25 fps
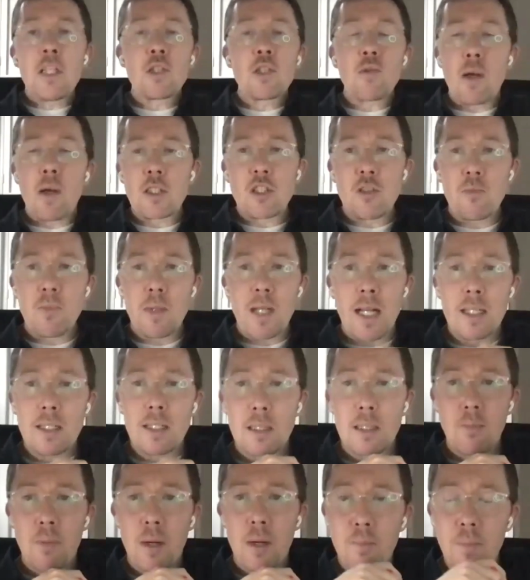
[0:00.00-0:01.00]
some of these
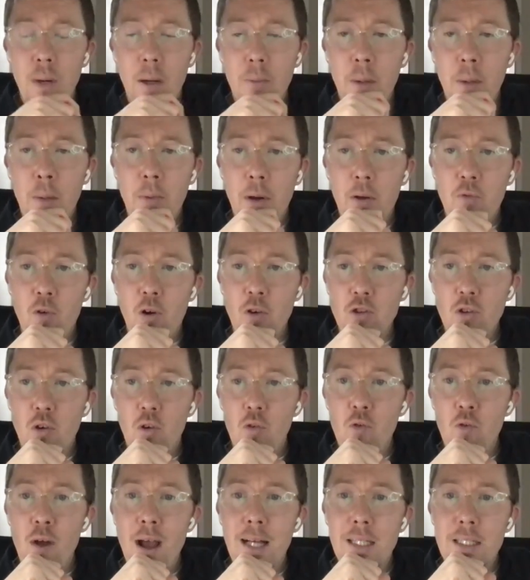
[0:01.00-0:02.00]
questions have been answered by people
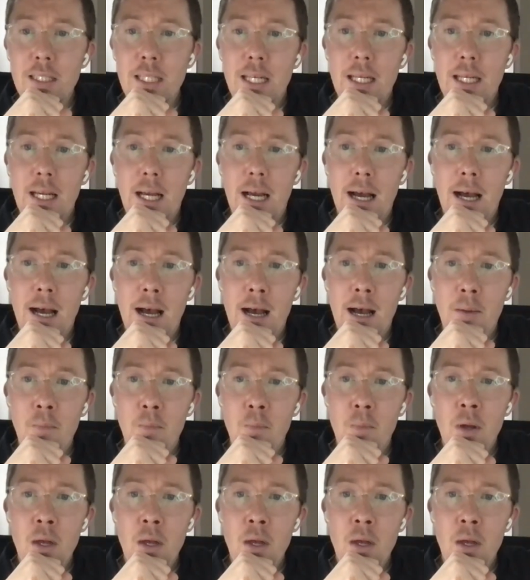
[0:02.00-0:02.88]
like Roger already.